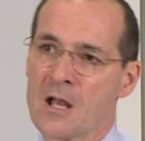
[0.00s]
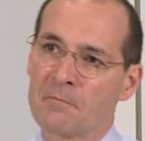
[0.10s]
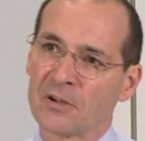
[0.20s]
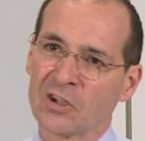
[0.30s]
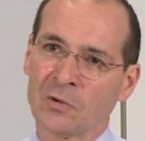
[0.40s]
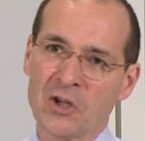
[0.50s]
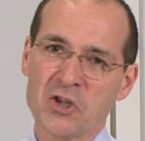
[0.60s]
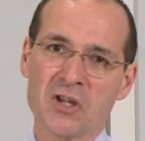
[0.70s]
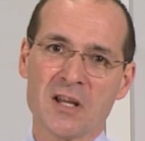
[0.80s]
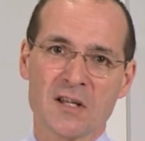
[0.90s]
But the
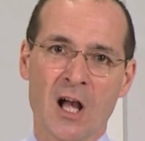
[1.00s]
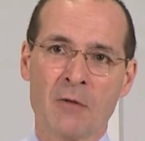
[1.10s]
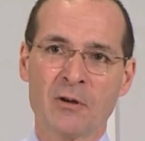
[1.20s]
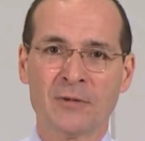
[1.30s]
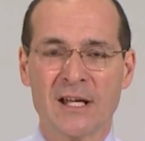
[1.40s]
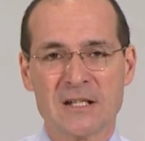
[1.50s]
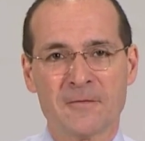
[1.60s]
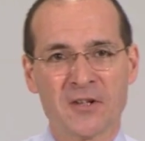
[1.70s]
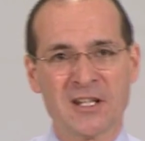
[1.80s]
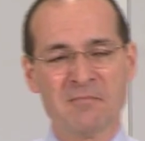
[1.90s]
question is, are we ready
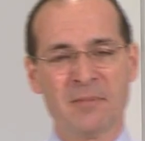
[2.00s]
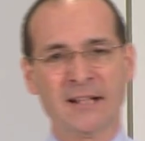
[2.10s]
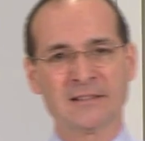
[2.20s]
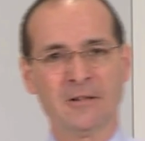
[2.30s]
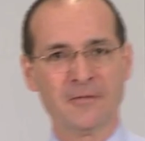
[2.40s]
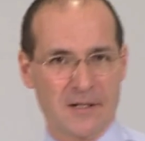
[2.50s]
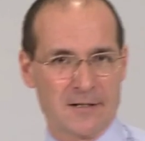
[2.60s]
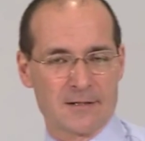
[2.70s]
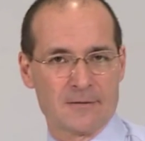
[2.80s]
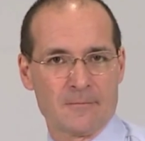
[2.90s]
for the impact of
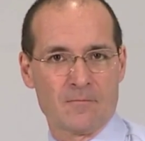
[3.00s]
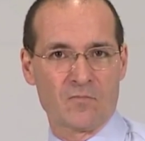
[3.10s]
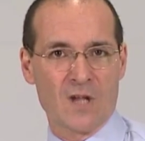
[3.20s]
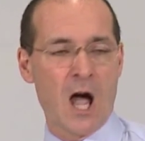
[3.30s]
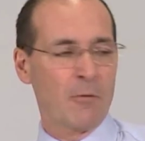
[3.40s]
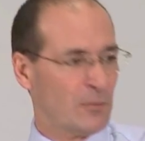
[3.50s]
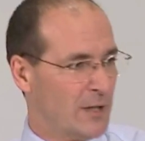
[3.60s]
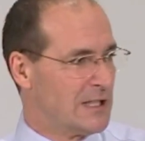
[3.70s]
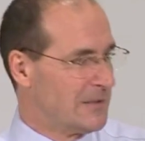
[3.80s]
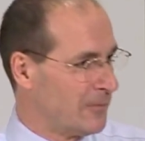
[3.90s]
this? Are we
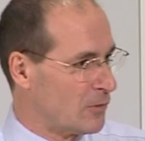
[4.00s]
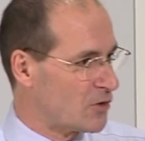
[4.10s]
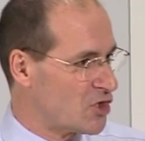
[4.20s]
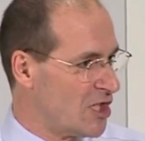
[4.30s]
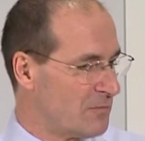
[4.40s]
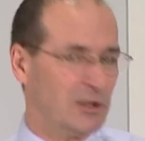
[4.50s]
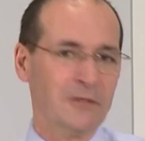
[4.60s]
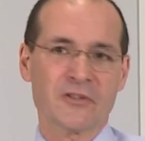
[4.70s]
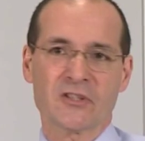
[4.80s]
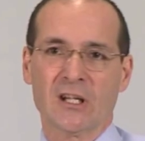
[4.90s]
ready for gene
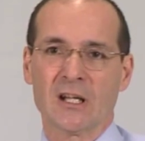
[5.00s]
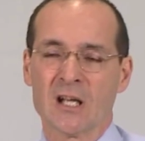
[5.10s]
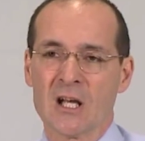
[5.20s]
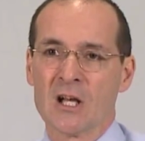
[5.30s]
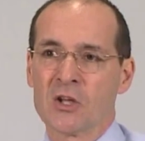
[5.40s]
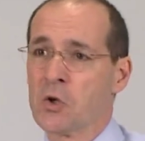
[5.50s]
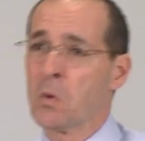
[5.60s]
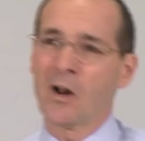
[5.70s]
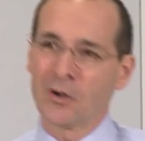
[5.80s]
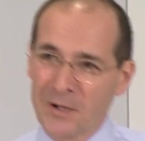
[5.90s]
prophecy? You
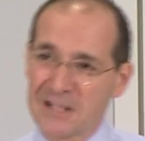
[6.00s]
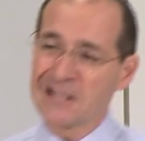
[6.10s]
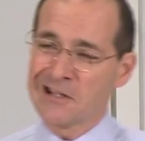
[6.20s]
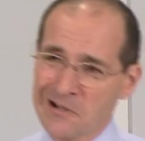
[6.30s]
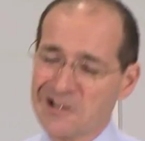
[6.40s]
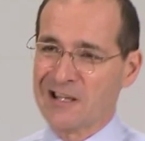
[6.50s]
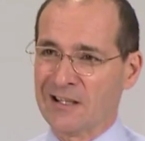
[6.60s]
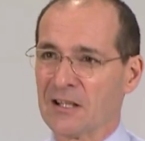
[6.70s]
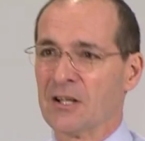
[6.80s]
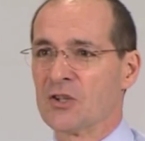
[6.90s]
are already
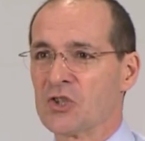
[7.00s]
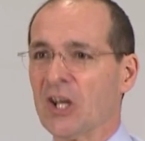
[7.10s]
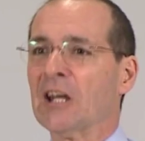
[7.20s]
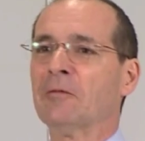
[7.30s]
using gene